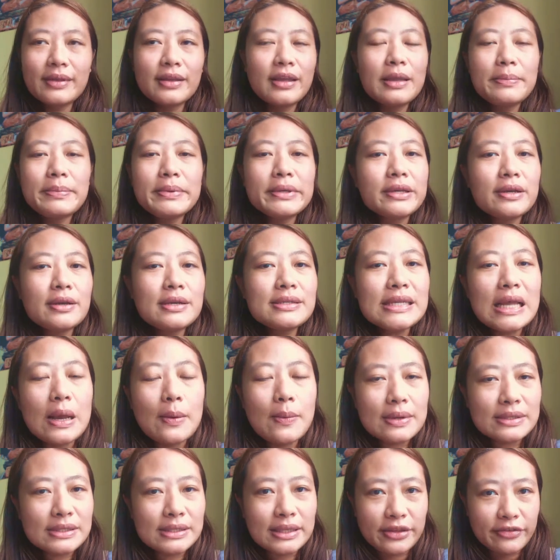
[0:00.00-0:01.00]
And because I
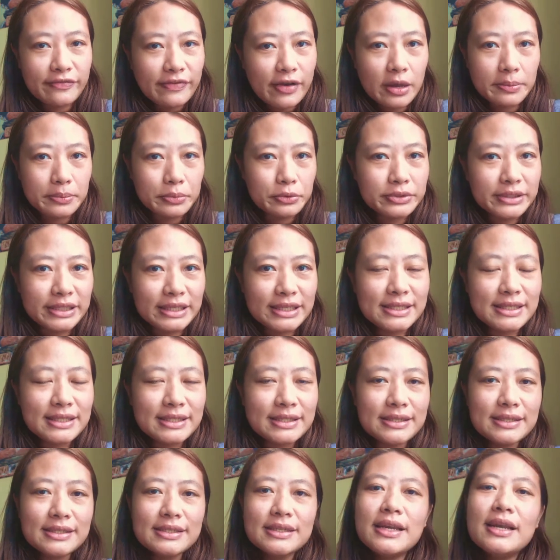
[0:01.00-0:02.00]
was a devout
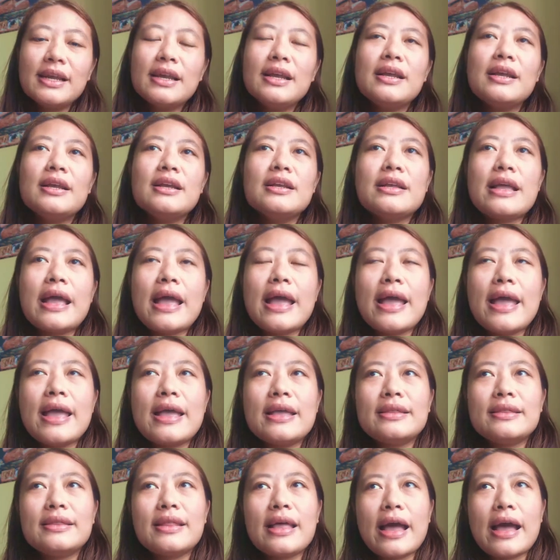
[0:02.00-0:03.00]
Buddhist,
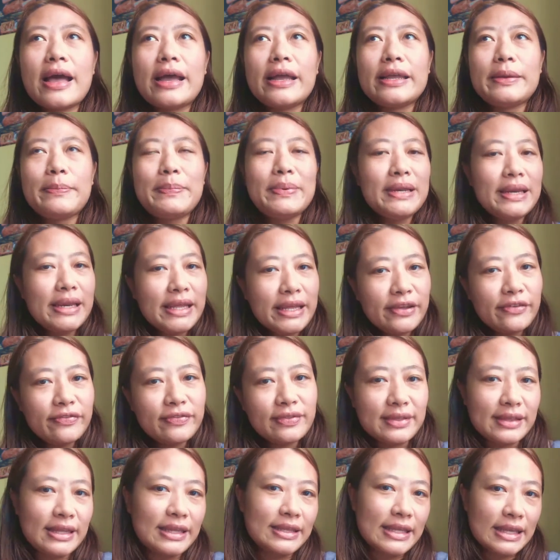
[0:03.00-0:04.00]
and I believed
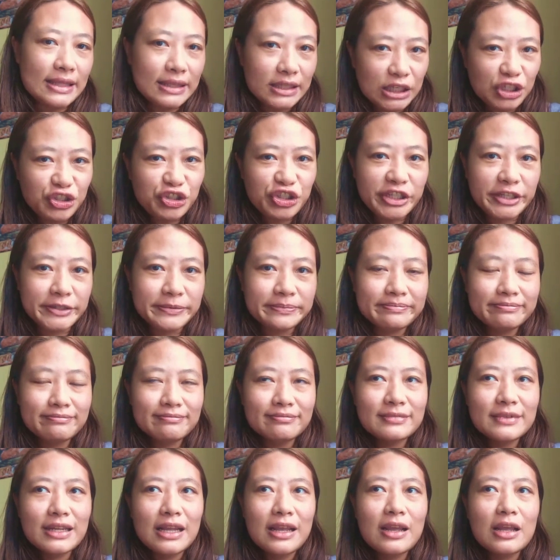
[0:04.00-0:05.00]
in that teaching,
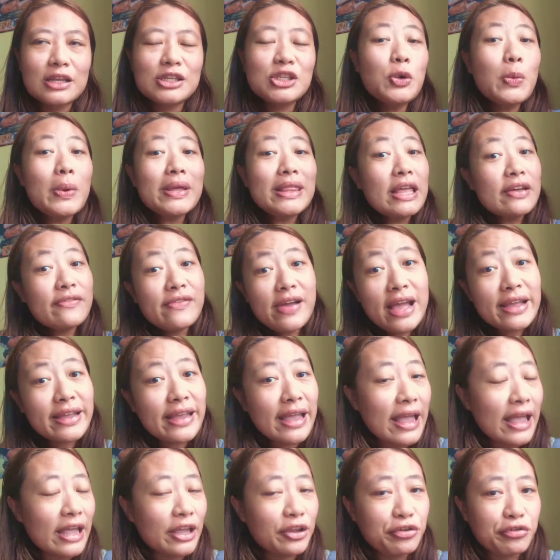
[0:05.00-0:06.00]
so whenever I
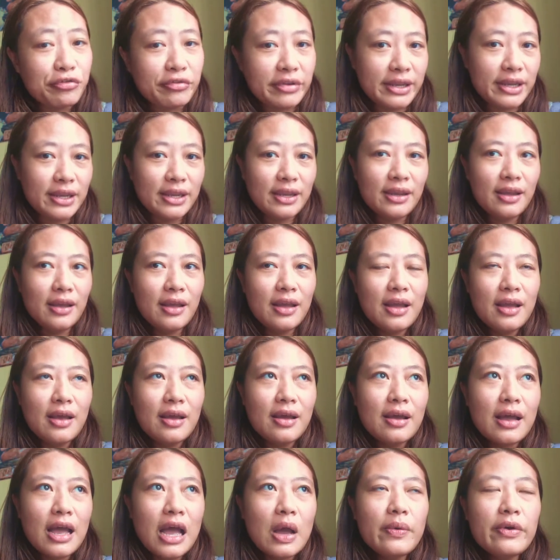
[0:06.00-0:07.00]
get angry,
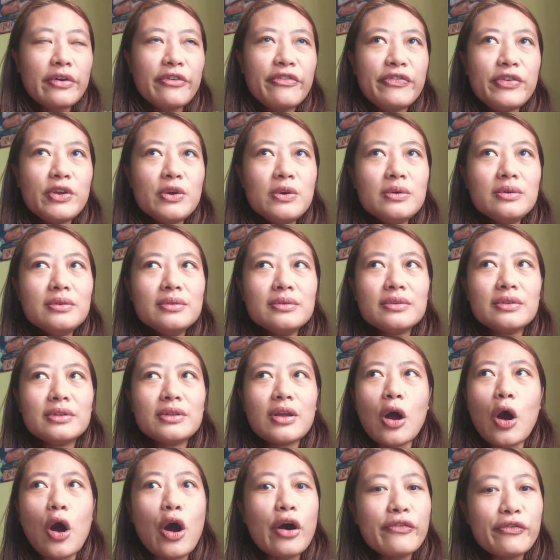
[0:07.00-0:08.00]
I would feel
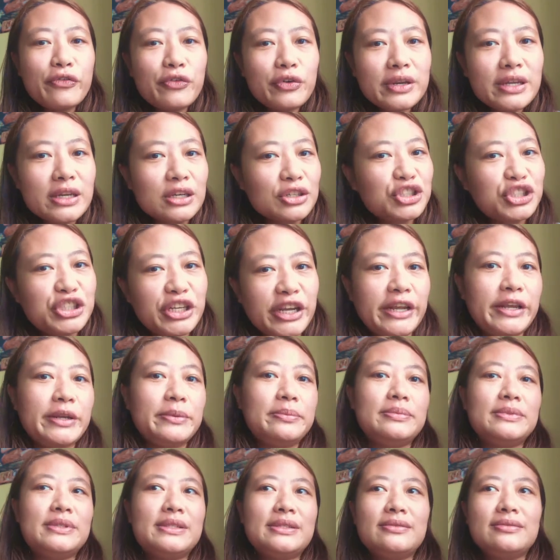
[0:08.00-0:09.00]
awfully
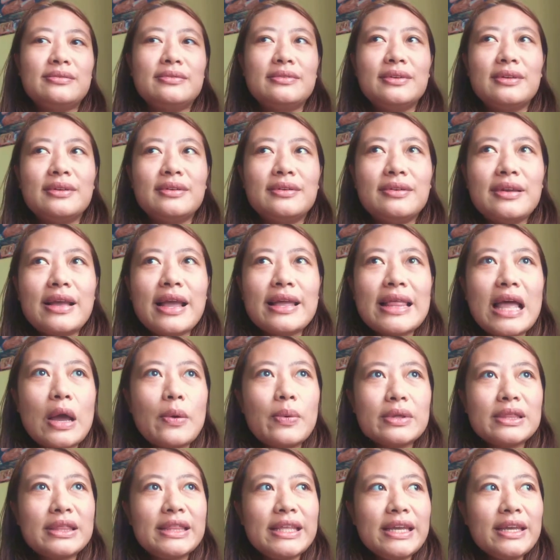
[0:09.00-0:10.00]
ashamed and I
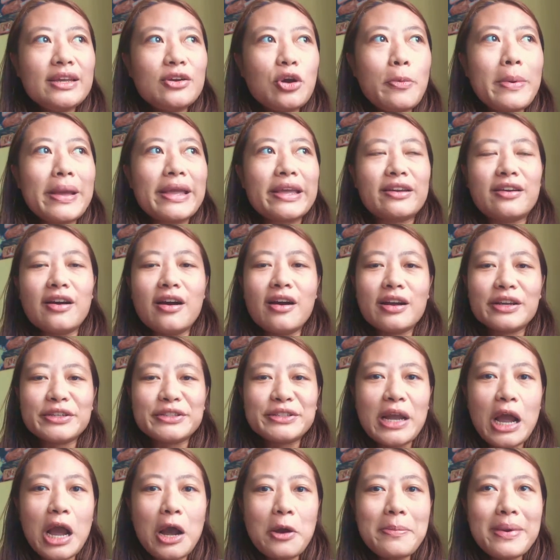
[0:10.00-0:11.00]
would think oh my
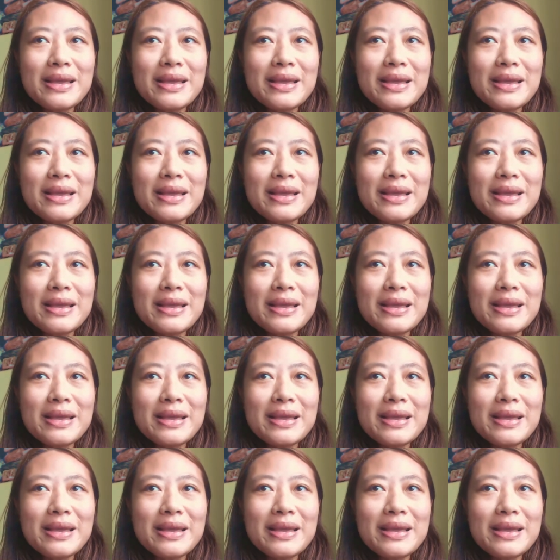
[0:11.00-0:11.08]
gosh how